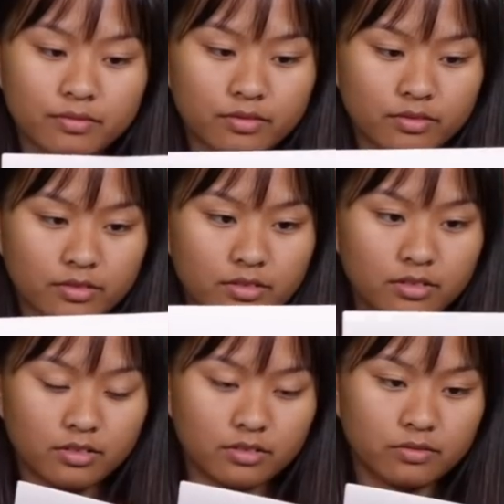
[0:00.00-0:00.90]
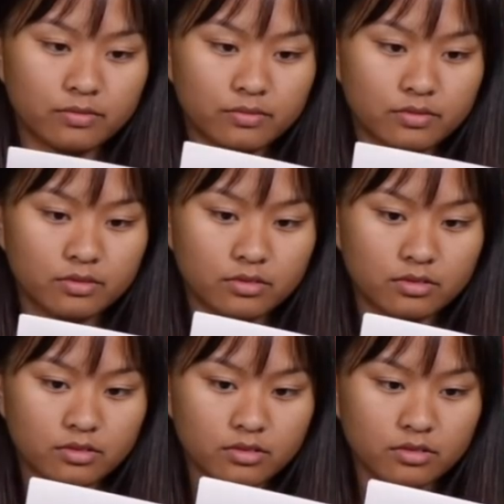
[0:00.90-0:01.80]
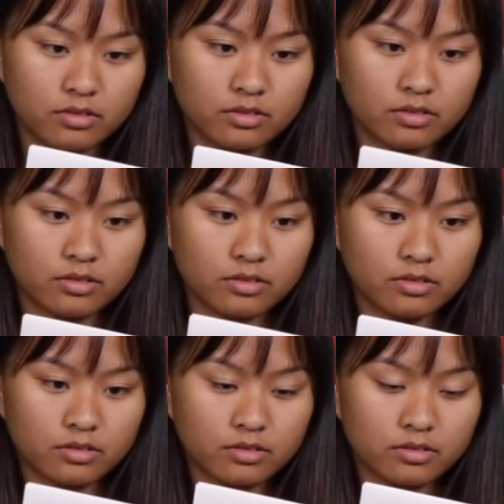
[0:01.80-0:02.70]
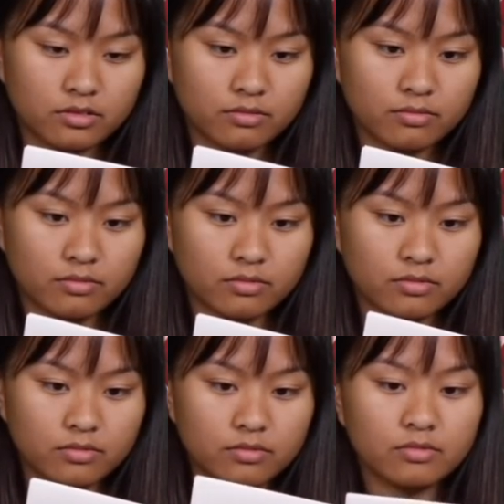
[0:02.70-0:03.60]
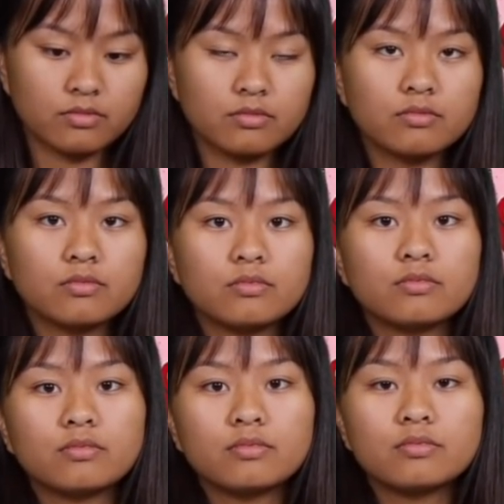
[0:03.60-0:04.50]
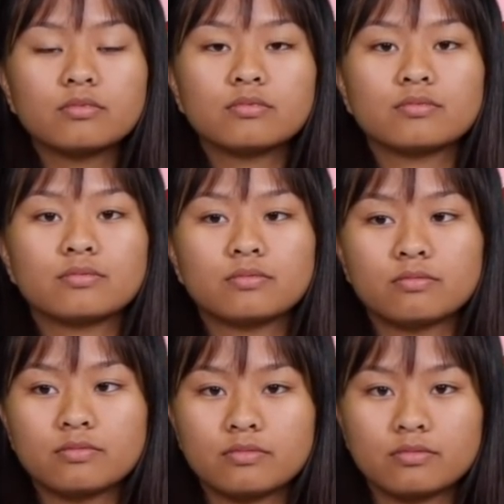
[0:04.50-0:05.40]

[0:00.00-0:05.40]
No words are spoken by the person on screen.